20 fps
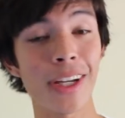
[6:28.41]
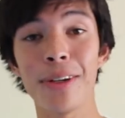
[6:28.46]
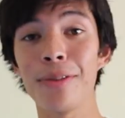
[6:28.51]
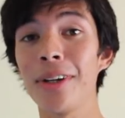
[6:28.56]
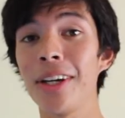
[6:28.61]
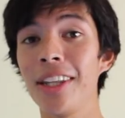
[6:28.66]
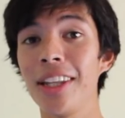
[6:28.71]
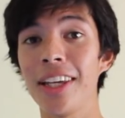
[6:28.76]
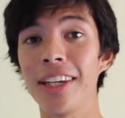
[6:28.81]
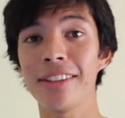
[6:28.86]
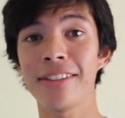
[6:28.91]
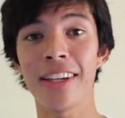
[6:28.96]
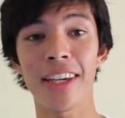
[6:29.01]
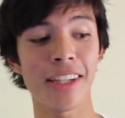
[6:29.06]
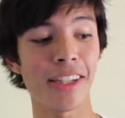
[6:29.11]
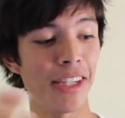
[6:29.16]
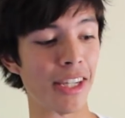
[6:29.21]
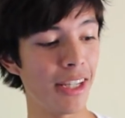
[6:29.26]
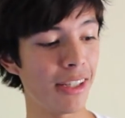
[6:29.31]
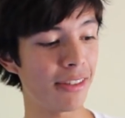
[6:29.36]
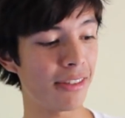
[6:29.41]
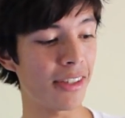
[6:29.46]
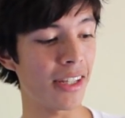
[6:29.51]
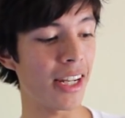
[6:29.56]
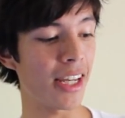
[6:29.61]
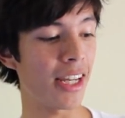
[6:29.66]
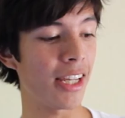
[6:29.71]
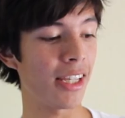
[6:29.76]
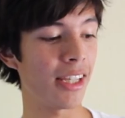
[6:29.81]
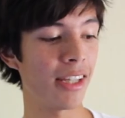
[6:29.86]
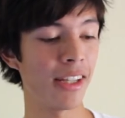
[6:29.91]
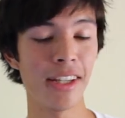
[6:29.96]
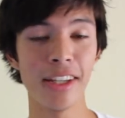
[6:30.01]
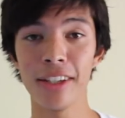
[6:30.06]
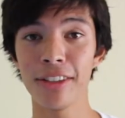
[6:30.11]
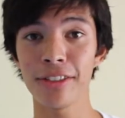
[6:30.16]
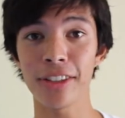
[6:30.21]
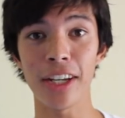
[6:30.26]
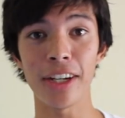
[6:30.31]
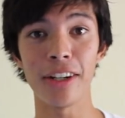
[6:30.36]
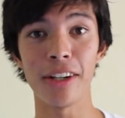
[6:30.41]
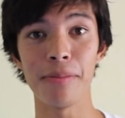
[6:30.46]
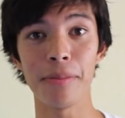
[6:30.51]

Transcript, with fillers: I write like techniques that I try to